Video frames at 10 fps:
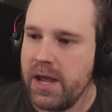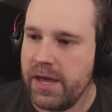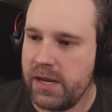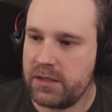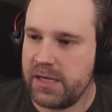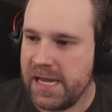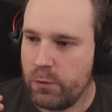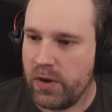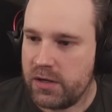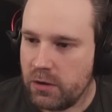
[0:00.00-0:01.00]
It is the
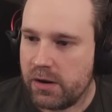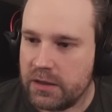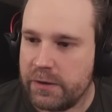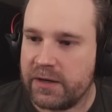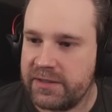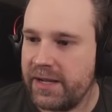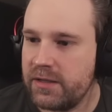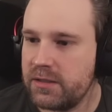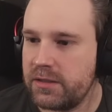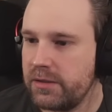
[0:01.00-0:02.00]
when Dark Layer
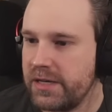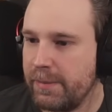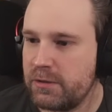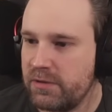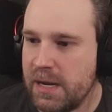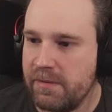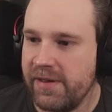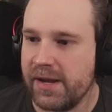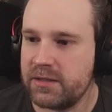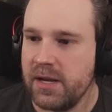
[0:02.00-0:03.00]
extends damage over time
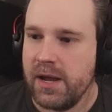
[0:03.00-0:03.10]
effects,